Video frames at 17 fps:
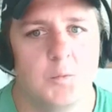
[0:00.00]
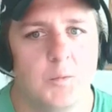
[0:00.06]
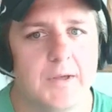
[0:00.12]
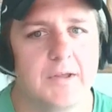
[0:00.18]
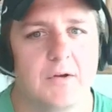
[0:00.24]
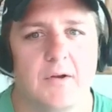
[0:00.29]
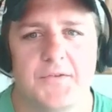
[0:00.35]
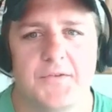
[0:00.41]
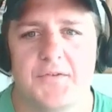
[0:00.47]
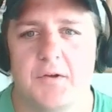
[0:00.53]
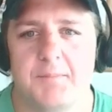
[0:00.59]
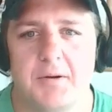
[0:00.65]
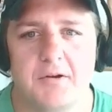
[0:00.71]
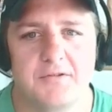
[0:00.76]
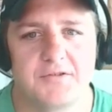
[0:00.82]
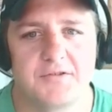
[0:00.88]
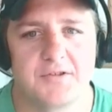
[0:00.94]
We can also
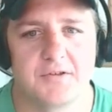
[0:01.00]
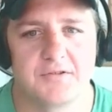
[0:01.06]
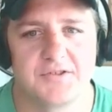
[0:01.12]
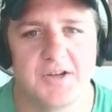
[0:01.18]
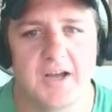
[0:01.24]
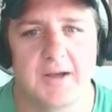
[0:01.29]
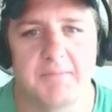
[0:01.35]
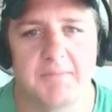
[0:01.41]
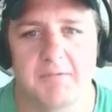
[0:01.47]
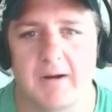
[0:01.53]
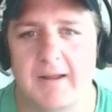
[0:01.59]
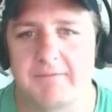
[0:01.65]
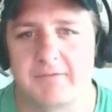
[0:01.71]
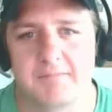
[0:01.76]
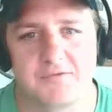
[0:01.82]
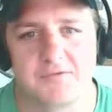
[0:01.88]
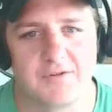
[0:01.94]
post your job
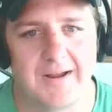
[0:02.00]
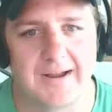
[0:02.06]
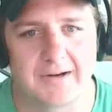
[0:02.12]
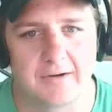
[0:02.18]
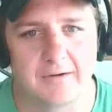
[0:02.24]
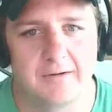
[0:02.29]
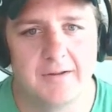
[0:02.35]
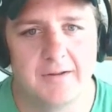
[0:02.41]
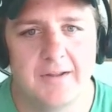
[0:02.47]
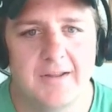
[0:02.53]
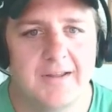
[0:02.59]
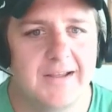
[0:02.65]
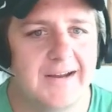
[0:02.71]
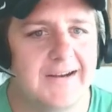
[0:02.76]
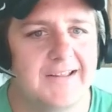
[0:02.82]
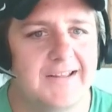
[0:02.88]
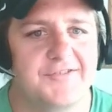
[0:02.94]
right from Tracker.
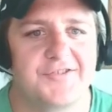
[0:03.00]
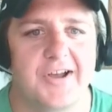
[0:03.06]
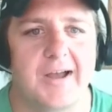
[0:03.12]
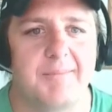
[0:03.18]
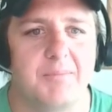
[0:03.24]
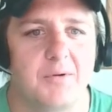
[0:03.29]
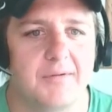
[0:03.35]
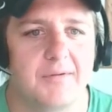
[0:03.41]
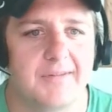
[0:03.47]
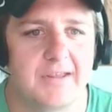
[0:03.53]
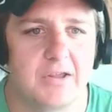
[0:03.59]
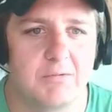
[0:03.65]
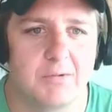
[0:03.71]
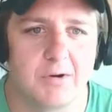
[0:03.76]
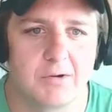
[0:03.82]
Any job board that you